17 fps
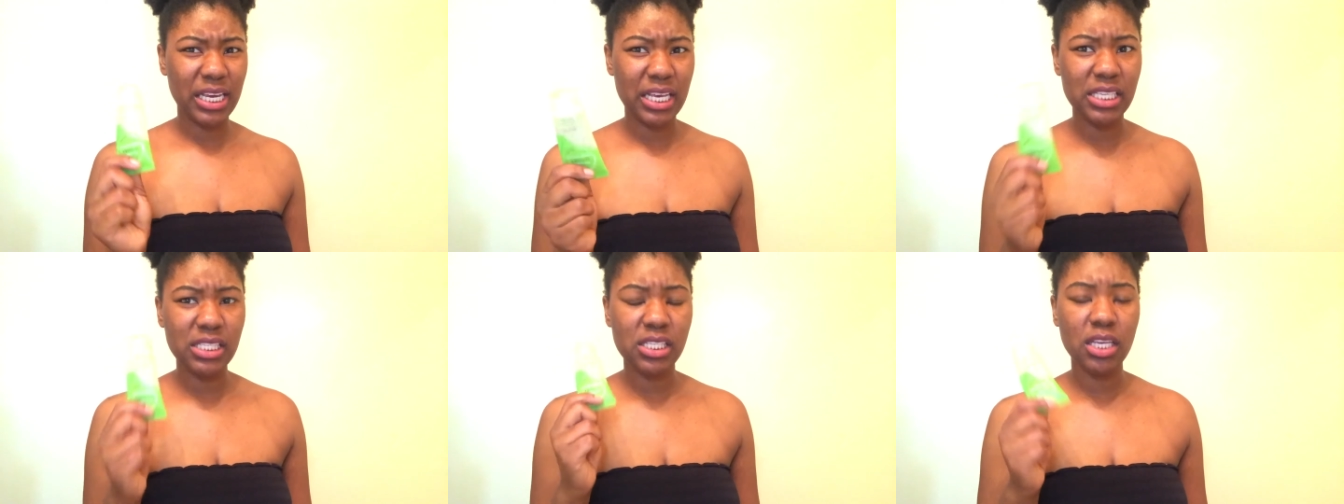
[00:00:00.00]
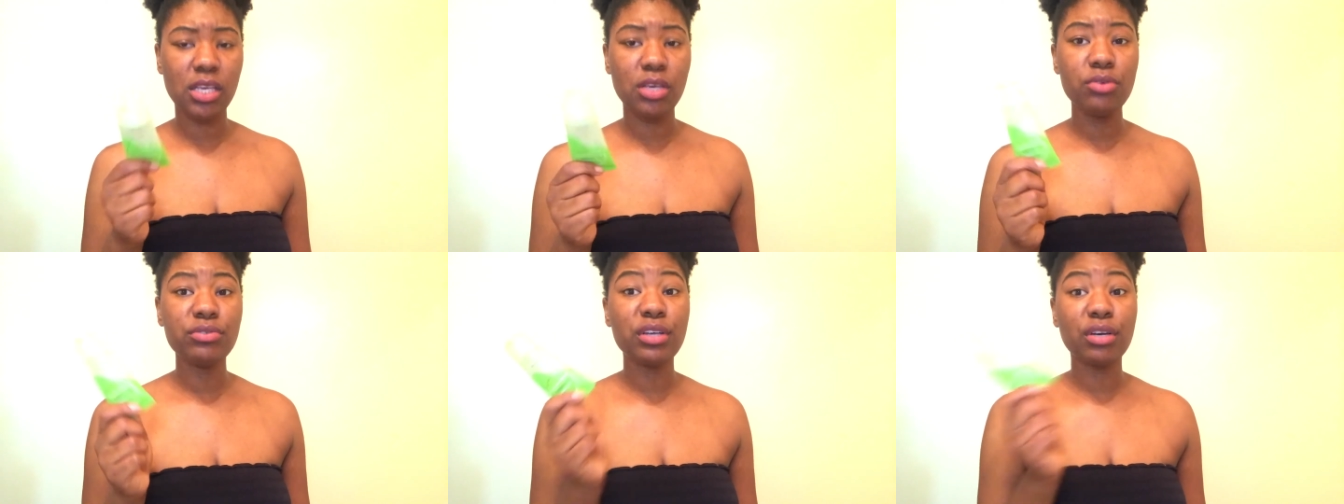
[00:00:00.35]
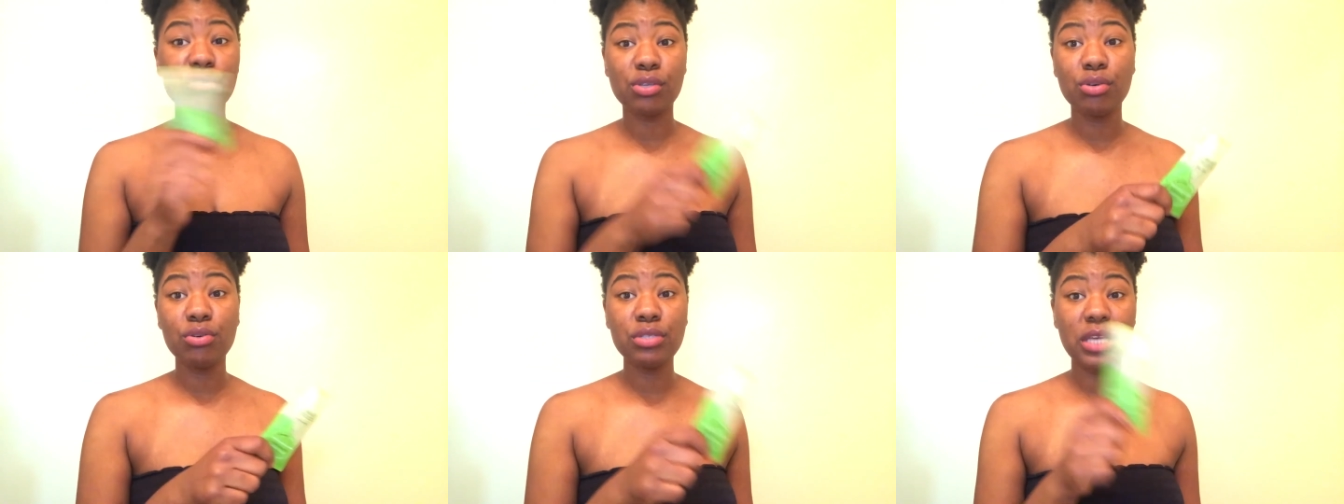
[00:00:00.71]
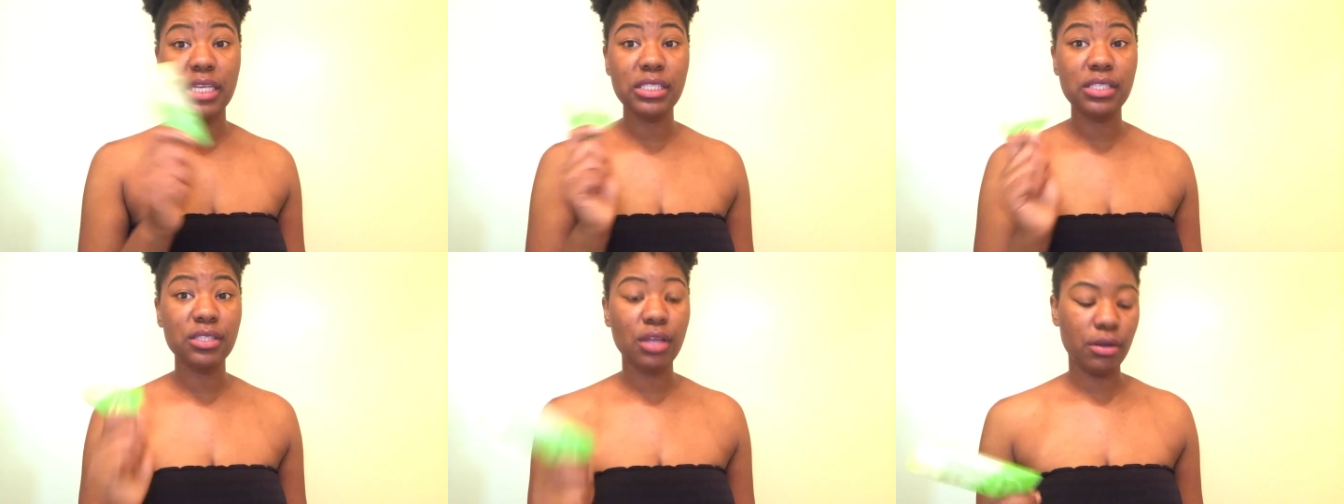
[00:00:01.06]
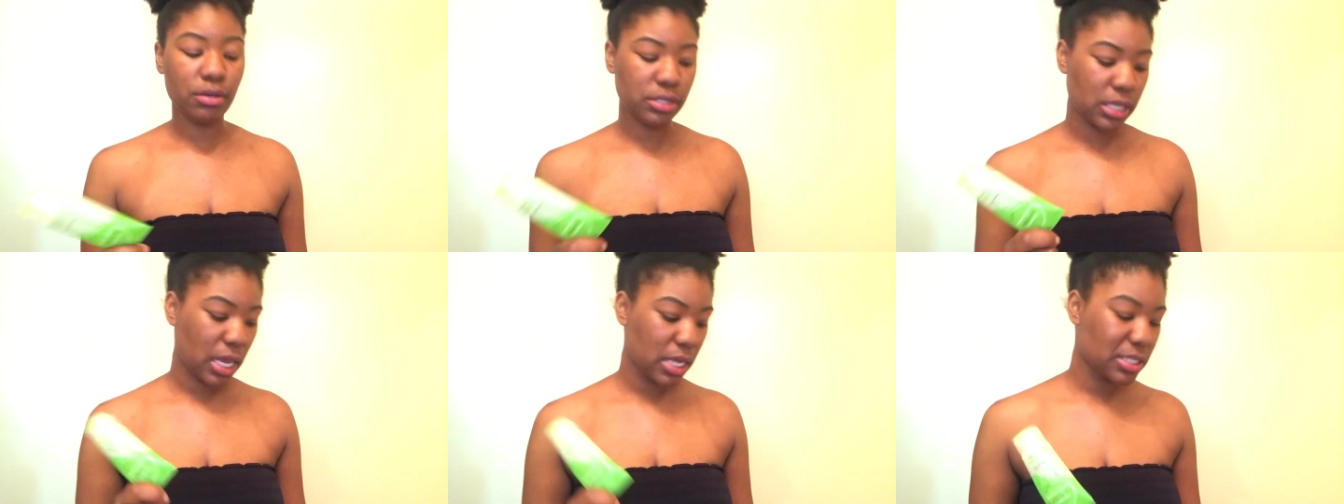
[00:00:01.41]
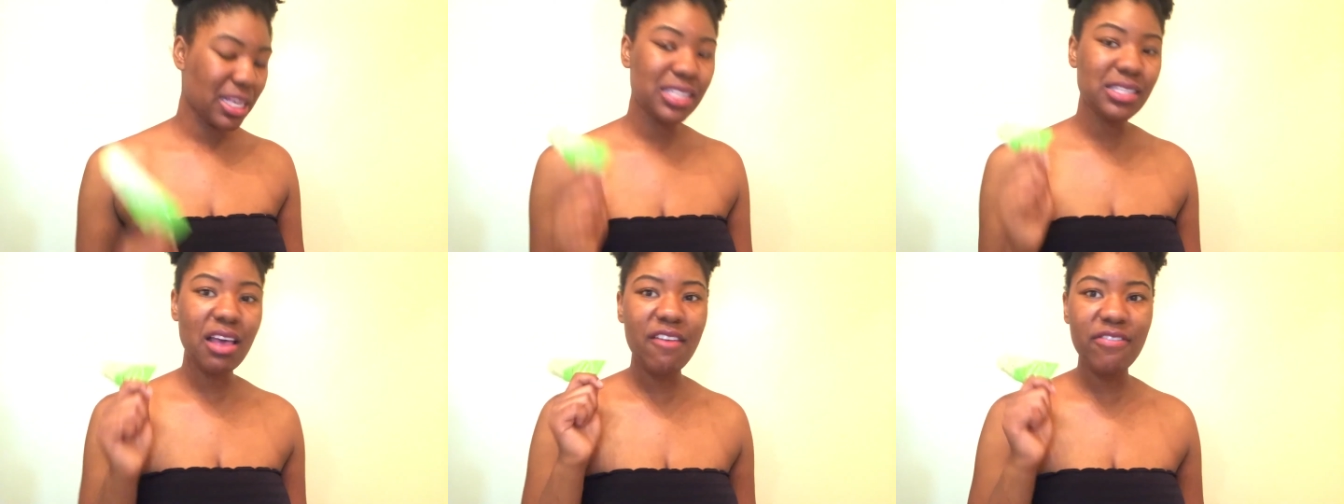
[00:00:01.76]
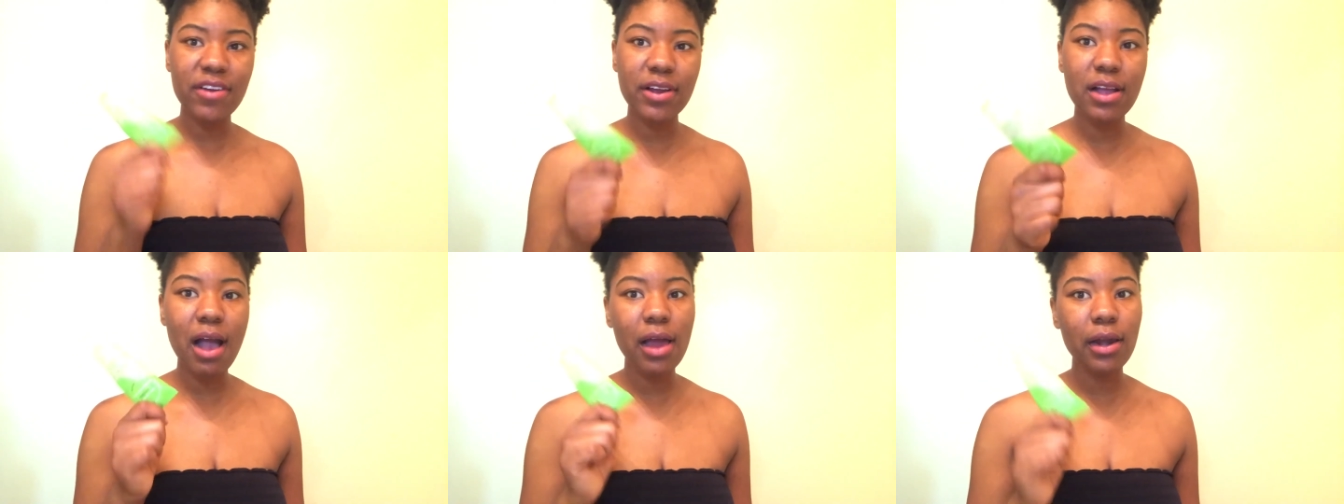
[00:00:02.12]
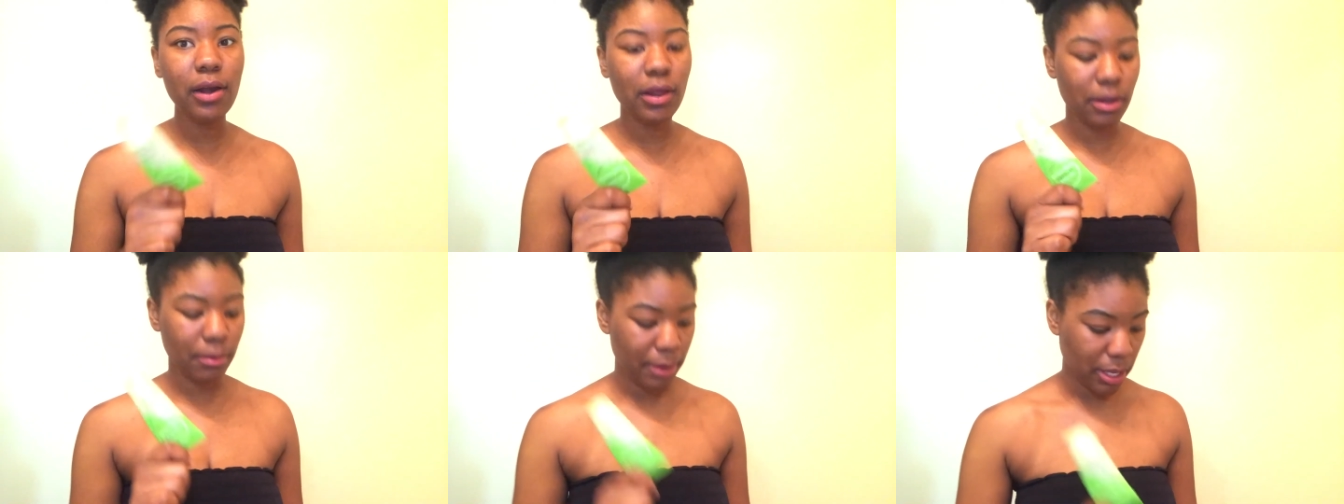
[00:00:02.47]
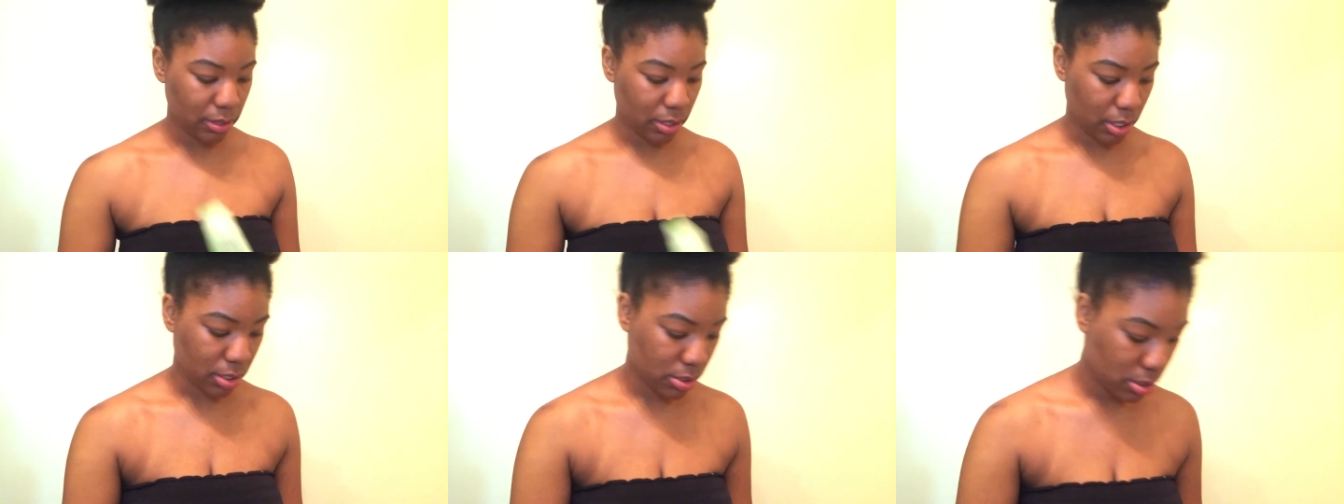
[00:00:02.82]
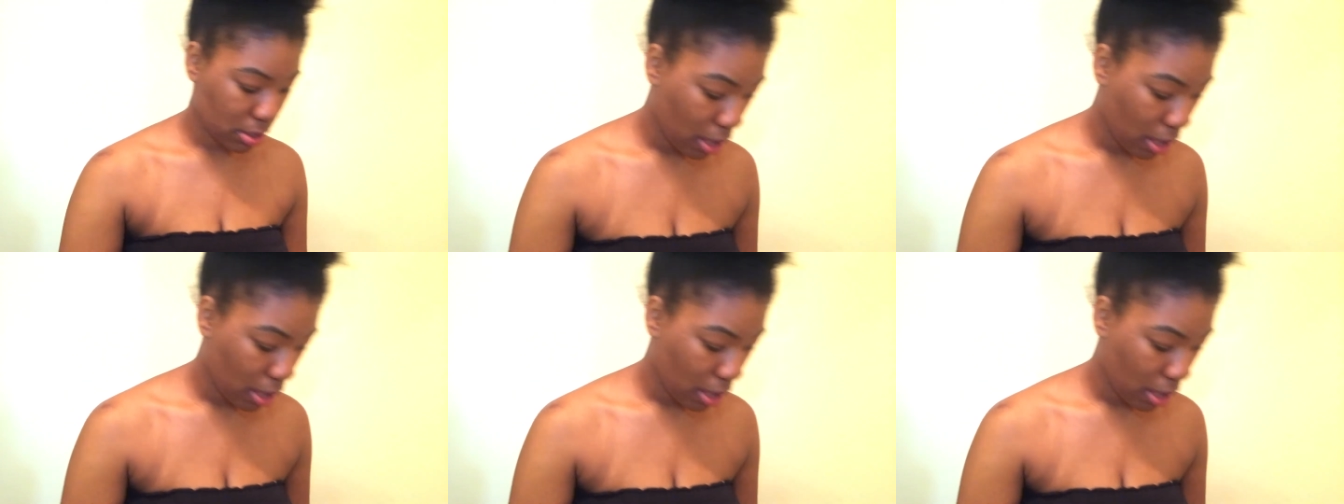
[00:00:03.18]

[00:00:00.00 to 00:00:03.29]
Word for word: one of these to use on Tuesdays and Thursdays because I forgot all about